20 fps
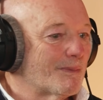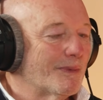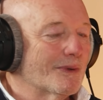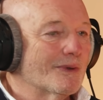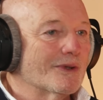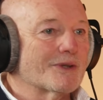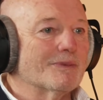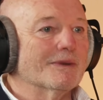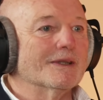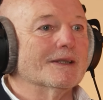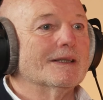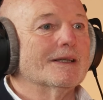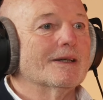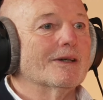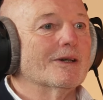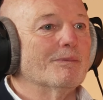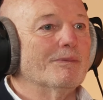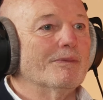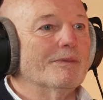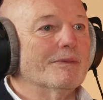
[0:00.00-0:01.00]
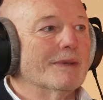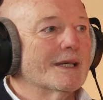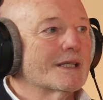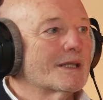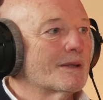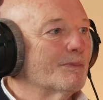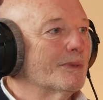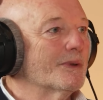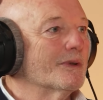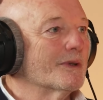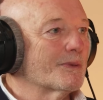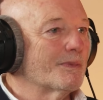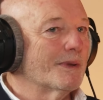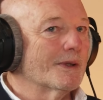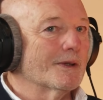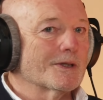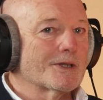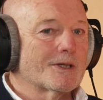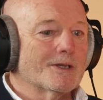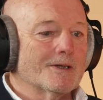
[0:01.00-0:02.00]
sportsman or best sports
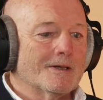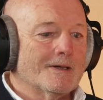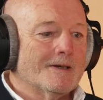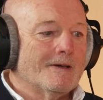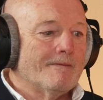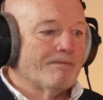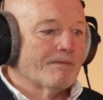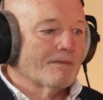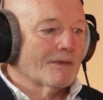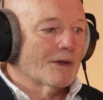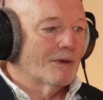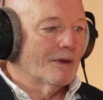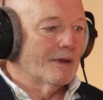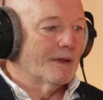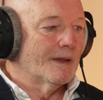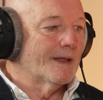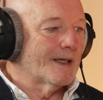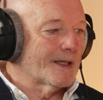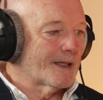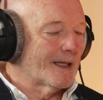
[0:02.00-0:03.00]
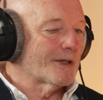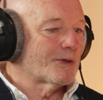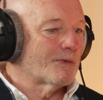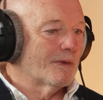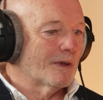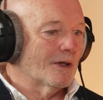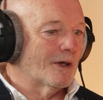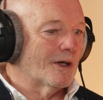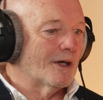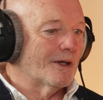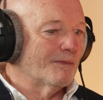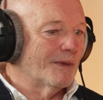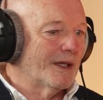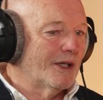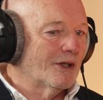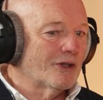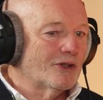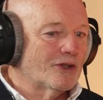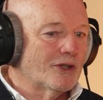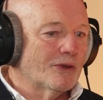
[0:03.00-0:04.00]
product. So that's what we got, and we
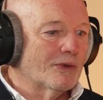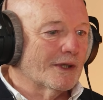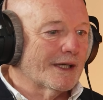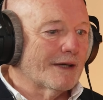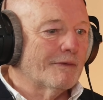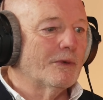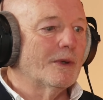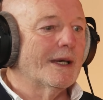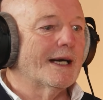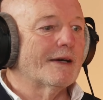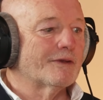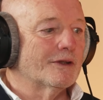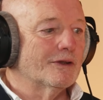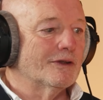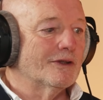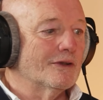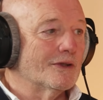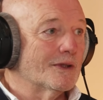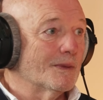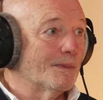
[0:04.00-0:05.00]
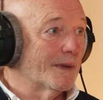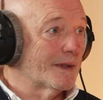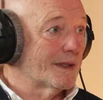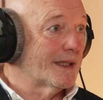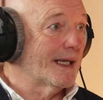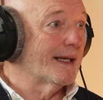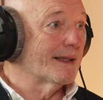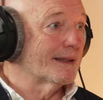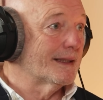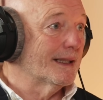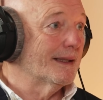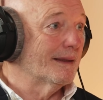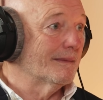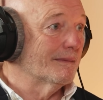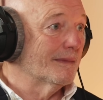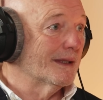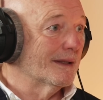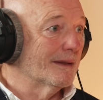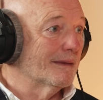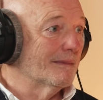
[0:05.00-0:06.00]
got to do whatever we have to do to protect it. In
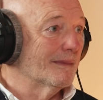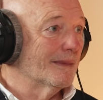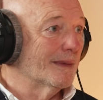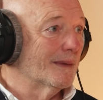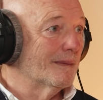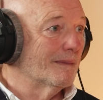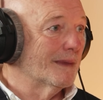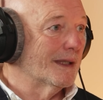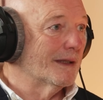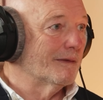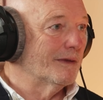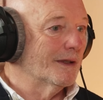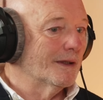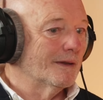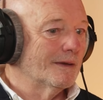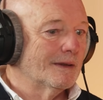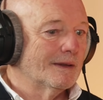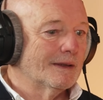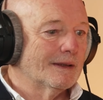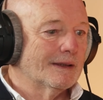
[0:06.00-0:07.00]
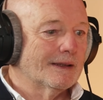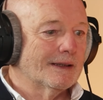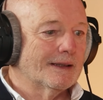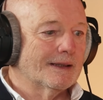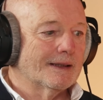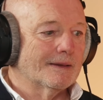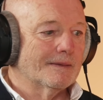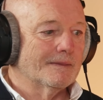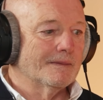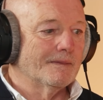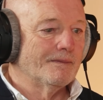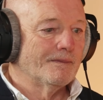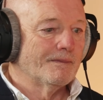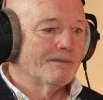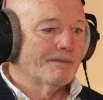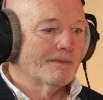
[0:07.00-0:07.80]
my view, and